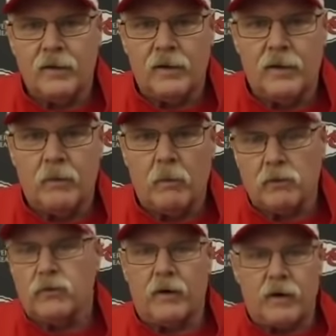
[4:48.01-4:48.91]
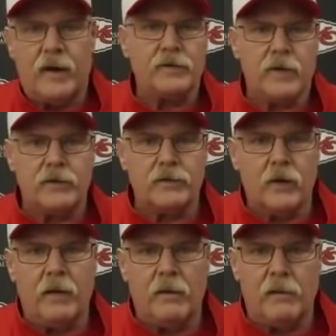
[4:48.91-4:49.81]
but most of our guys did. So
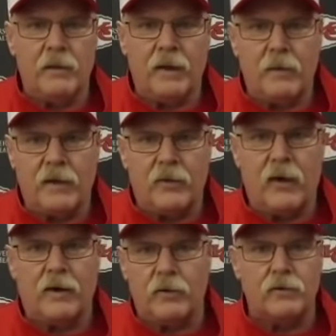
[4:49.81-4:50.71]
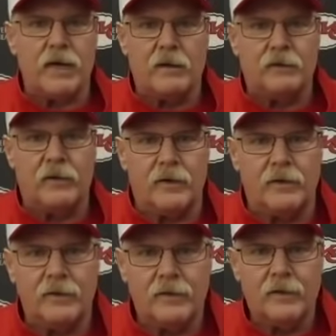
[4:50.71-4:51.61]
I mean, my credit goes out
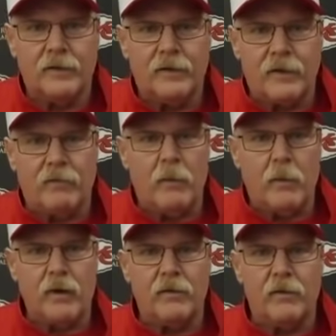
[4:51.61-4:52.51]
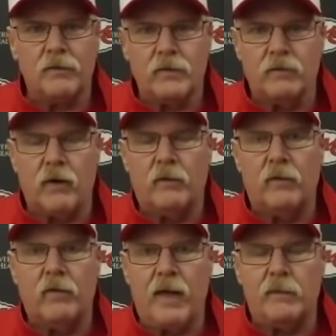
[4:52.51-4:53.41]
to everybody that was involved
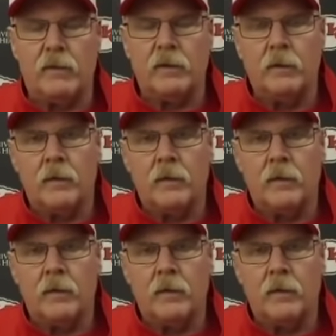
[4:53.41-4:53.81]
with that, but,